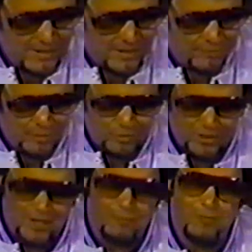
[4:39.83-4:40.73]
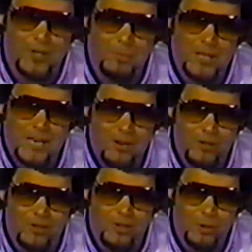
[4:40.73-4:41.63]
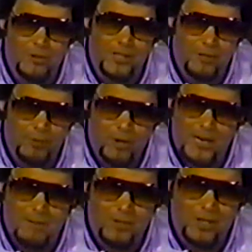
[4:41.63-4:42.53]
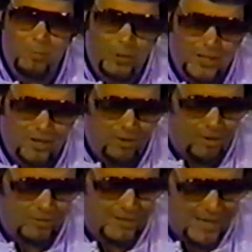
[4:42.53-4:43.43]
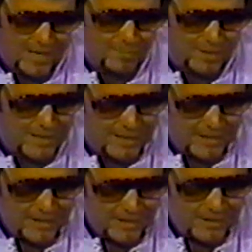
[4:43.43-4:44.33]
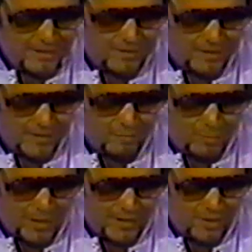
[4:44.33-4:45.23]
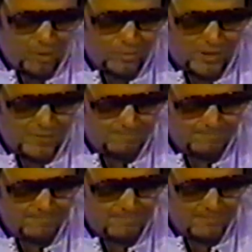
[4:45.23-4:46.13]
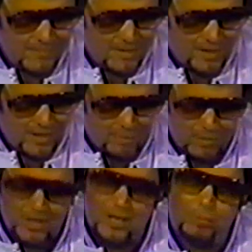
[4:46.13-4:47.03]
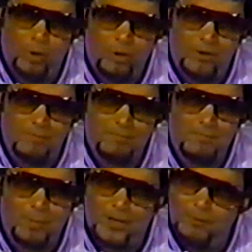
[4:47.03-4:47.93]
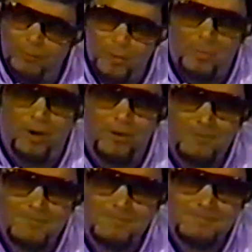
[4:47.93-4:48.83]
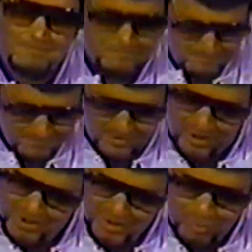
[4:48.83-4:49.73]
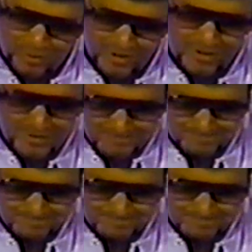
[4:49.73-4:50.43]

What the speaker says: it feels kind of funny being out here to do an interview. I haven't done one in a long time, and everybody knows that I got my leg broken playing football. Not in the ring.